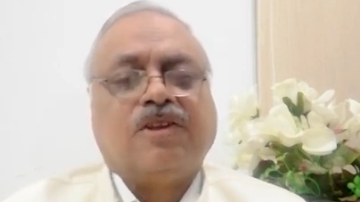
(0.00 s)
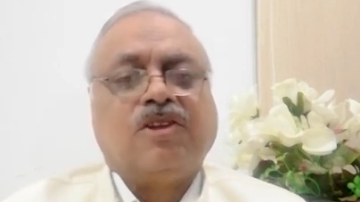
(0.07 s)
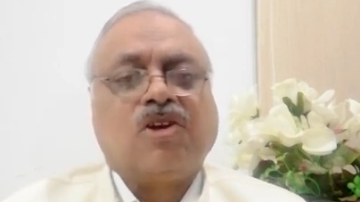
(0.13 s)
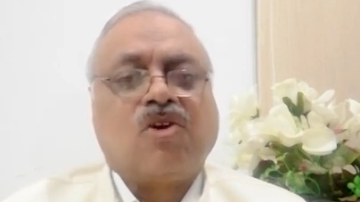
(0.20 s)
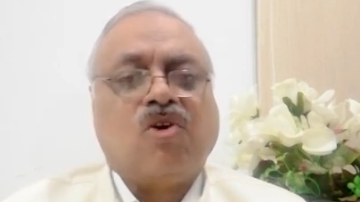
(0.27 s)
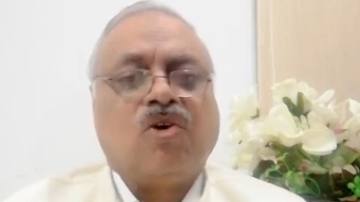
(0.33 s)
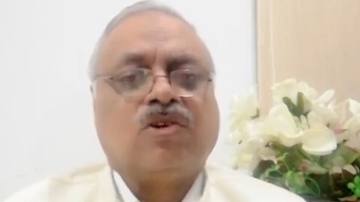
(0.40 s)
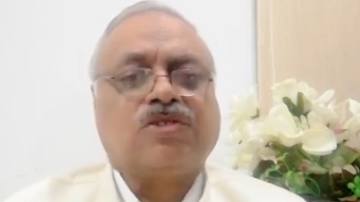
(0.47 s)
the
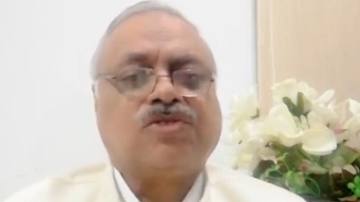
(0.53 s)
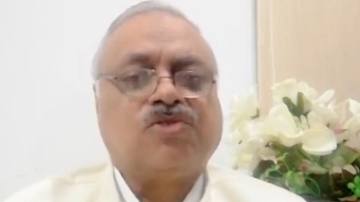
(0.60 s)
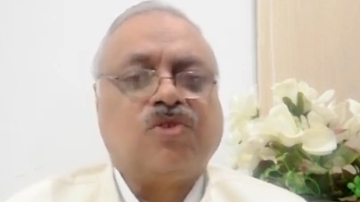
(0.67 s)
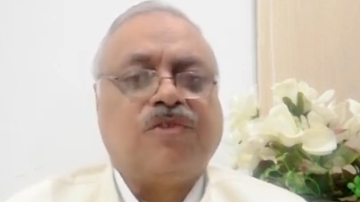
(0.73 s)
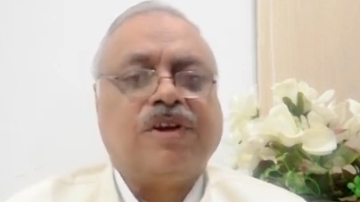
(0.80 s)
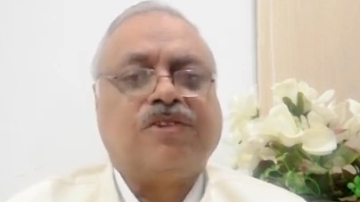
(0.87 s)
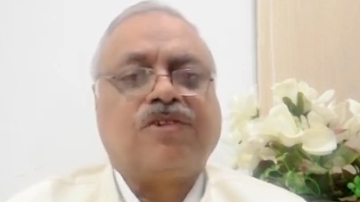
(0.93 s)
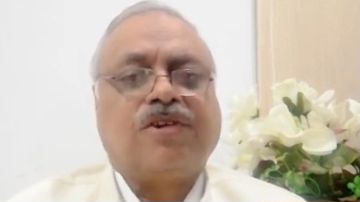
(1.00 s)
courts
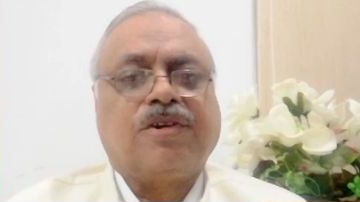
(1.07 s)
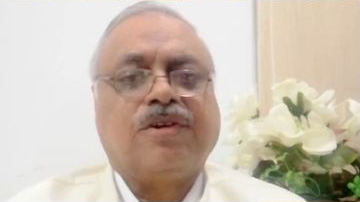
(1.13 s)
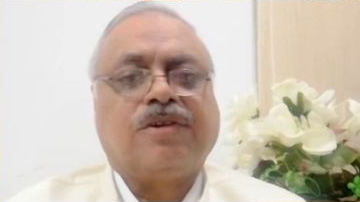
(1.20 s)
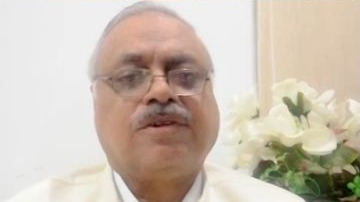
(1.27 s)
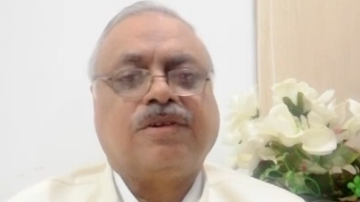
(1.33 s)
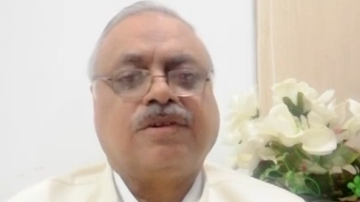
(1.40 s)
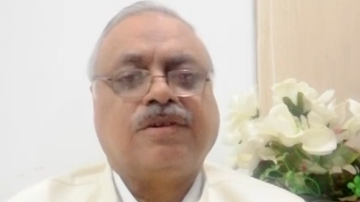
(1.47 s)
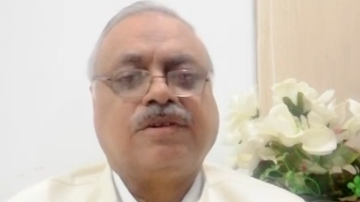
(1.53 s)
to which
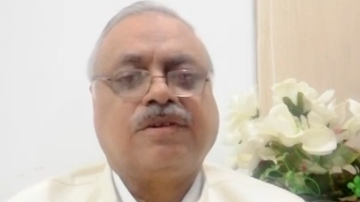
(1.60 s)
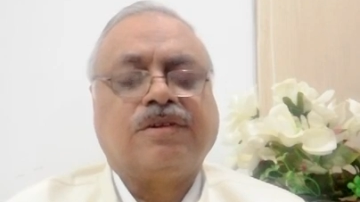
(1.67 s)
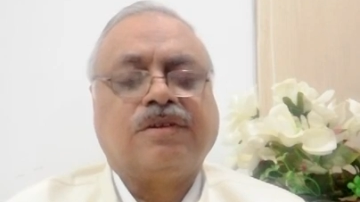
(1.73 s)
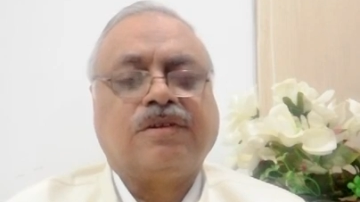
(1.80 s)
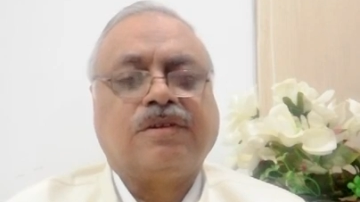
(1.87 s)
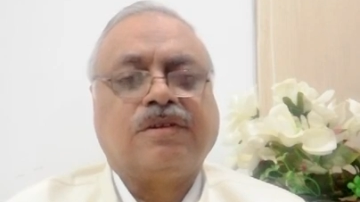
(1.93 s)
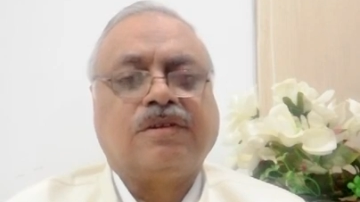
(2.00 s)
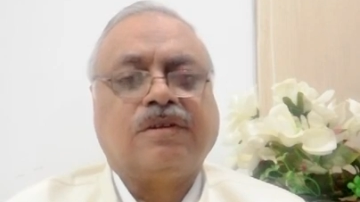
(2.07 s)

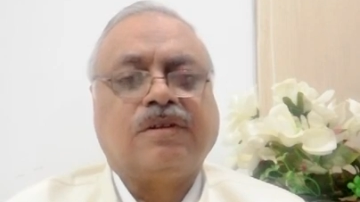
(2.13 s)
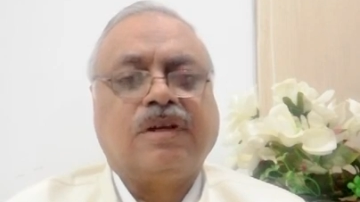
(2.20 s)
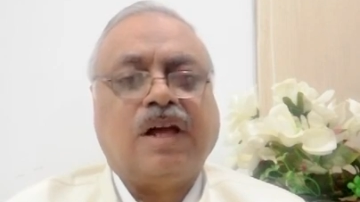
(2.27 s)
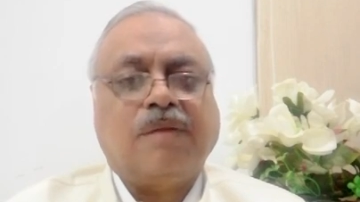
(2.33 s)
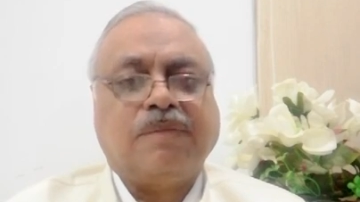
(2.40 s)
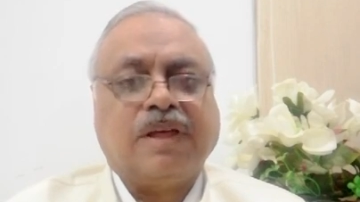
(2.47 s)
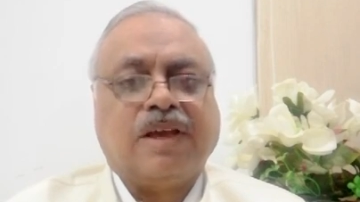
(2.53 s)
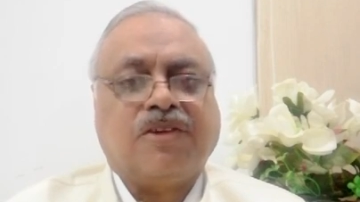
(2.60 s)

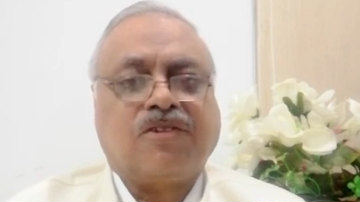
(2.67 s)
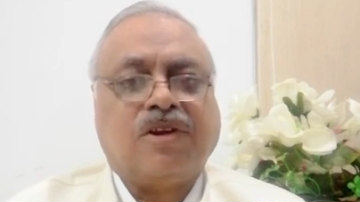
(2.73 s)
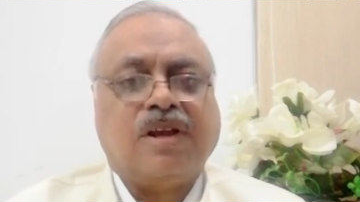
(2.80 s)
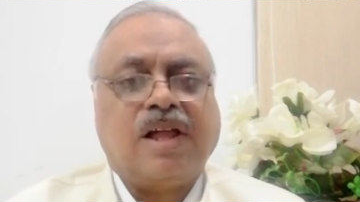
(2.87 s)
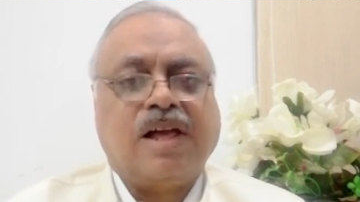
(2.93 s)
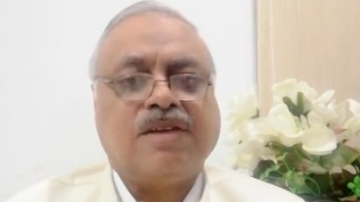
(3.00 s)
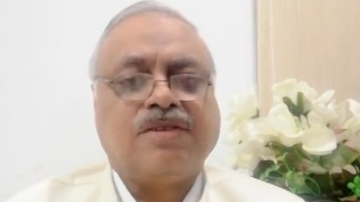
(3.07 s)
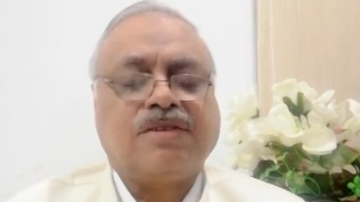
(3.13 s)
application
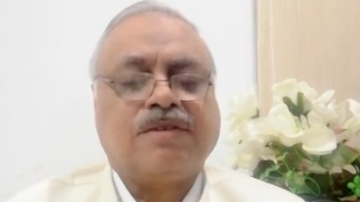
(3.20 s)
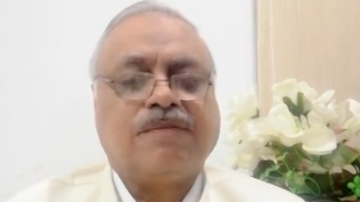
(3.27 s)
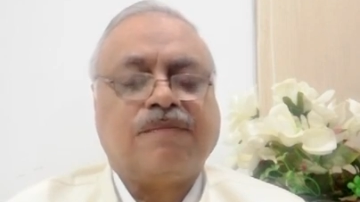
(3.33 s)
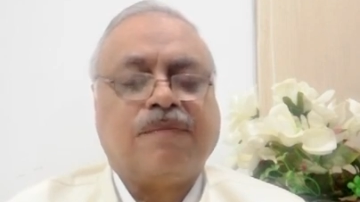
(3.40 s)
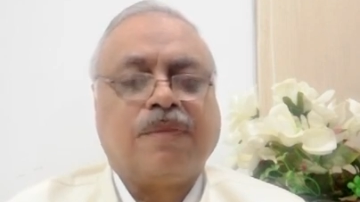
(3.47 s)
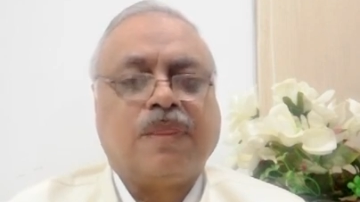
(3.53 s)
lies,